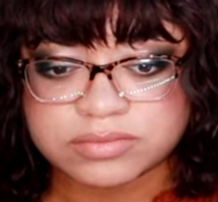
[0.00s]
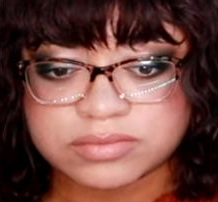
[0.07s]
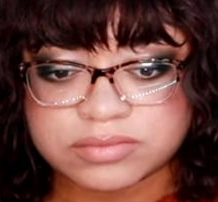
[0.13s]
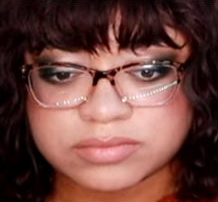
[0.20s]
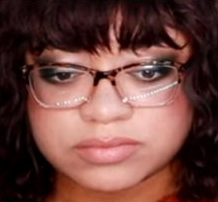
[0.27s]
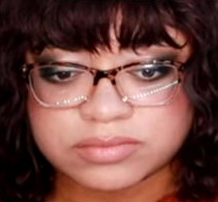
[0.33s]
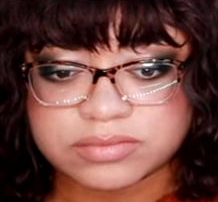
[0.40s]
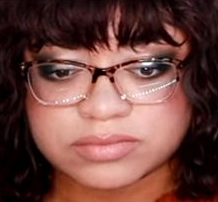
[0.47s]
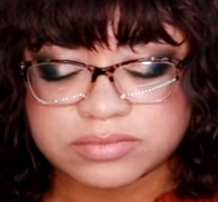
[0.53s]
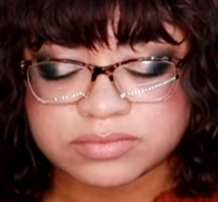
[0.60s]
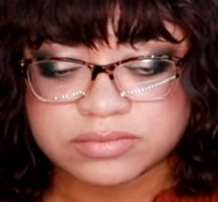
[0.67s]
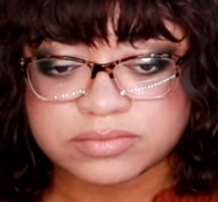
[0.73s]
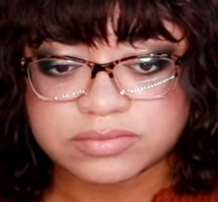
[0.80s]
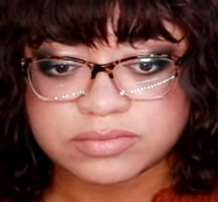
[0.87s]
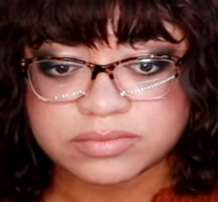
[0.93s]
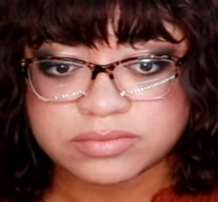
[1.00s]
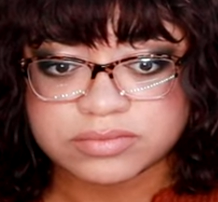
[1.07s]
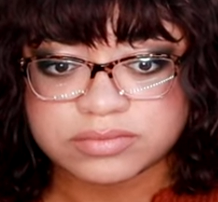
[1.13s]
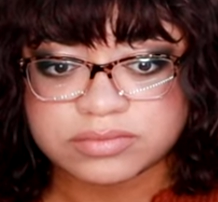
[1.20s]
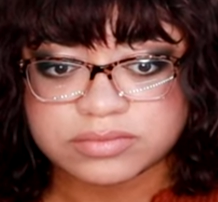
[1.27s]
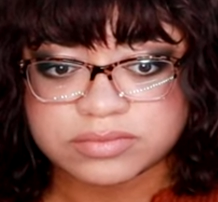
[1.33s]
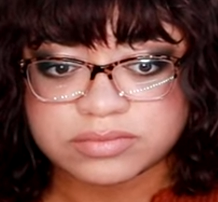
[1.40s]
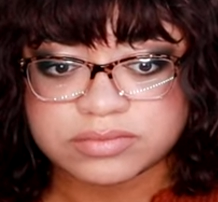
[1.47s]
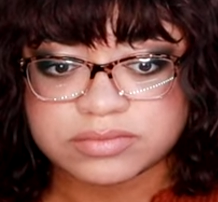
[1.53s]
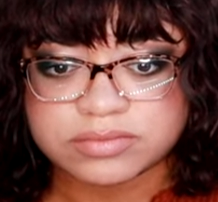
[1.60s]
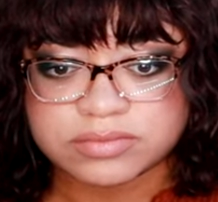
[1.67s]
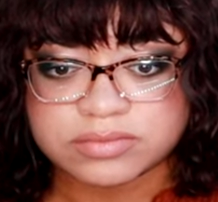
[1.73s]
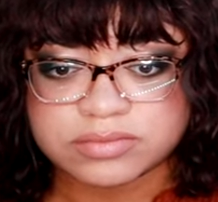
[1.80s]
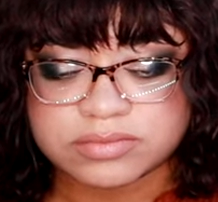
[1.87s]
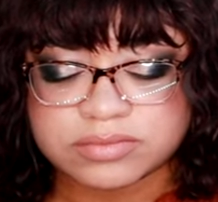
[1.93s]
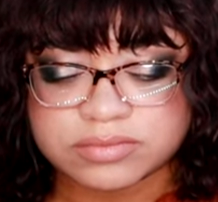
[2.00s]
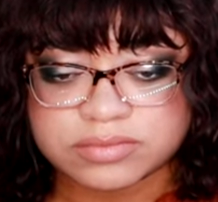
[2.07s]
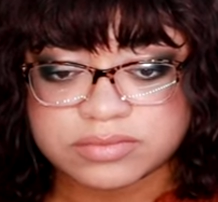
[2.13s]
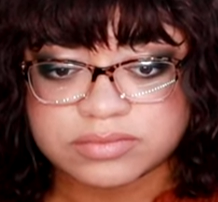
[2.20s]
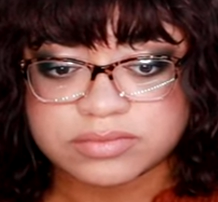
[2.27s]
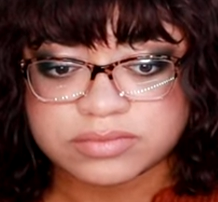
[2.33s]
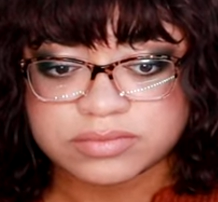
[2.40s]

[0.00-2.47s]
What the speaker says: [no speech]